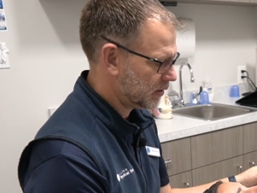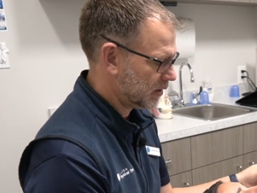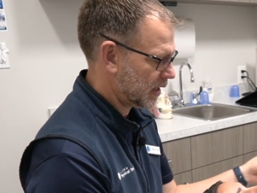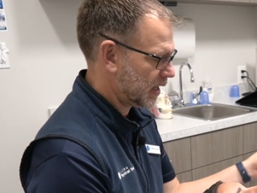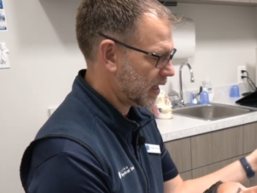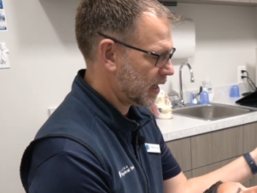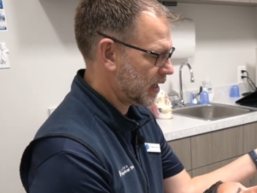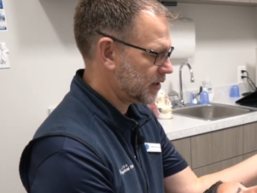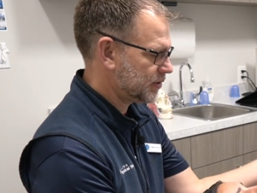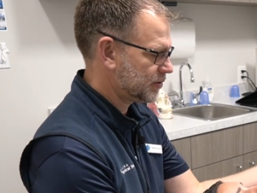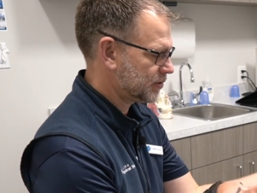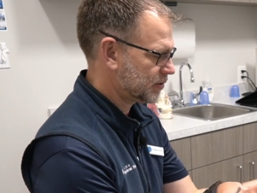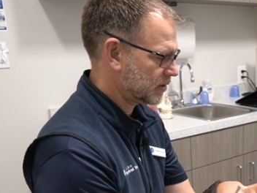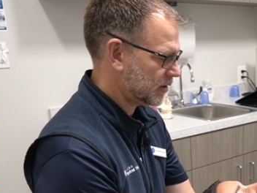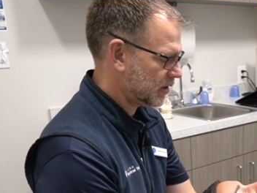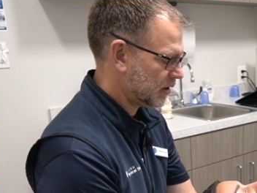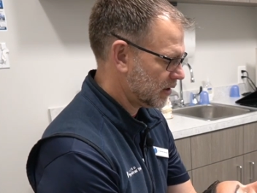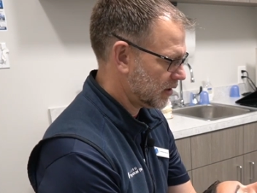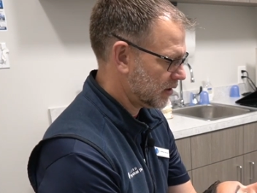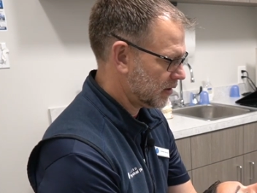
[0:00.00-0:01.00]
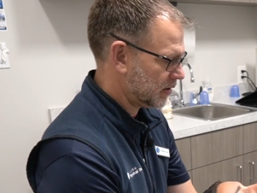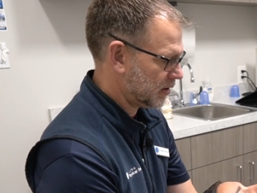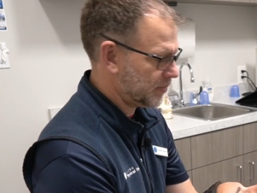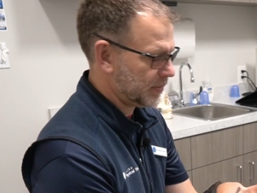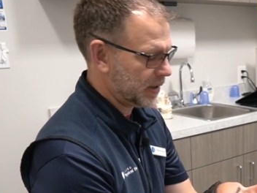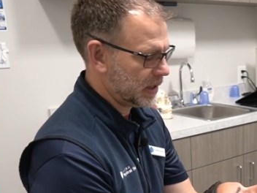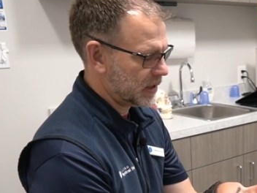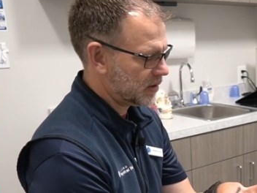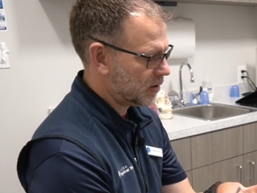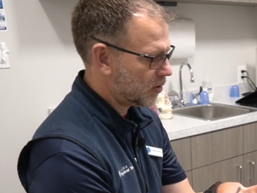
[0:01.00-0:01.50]
ask
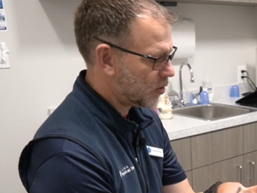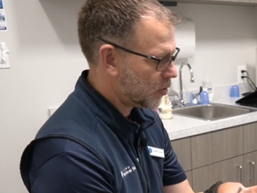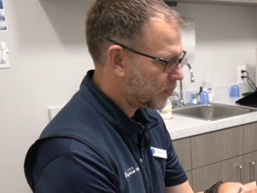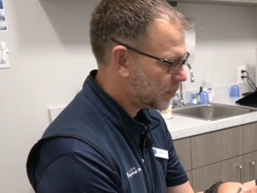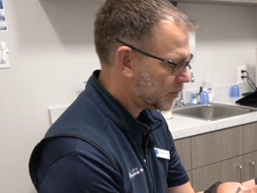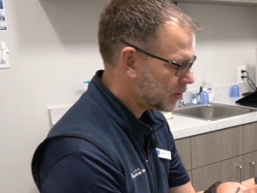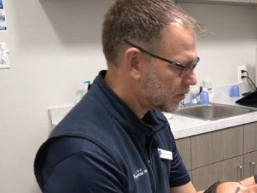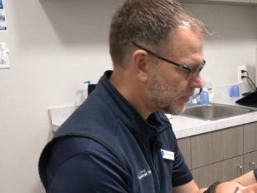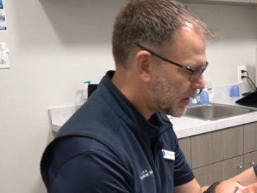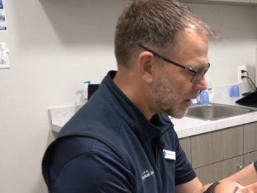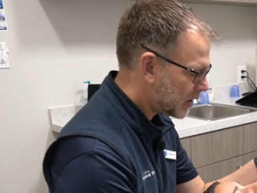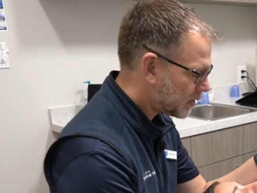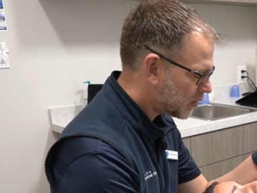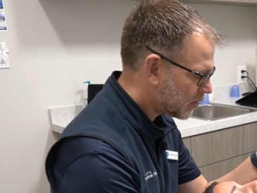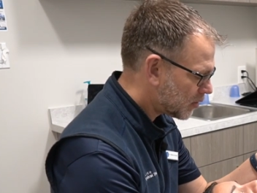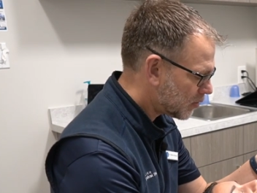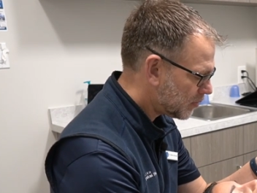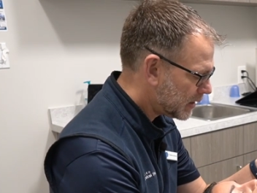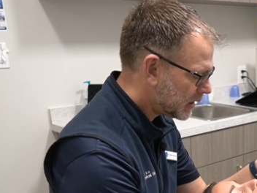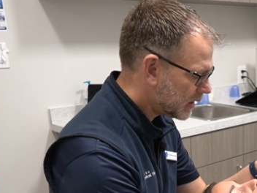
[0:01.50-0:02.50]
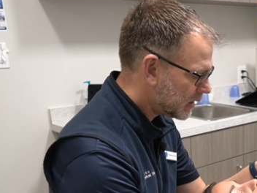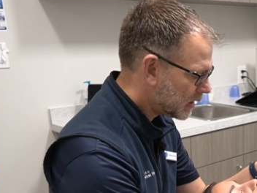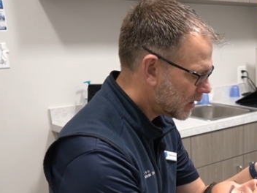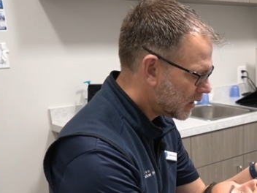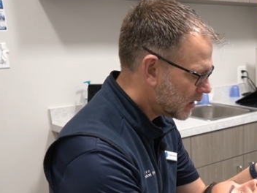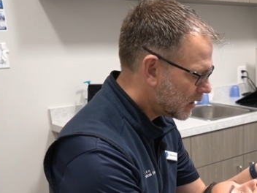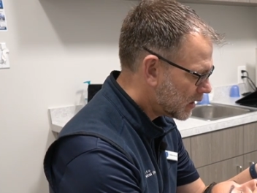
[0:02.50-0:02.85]
Amanda, open your mouth a little bit,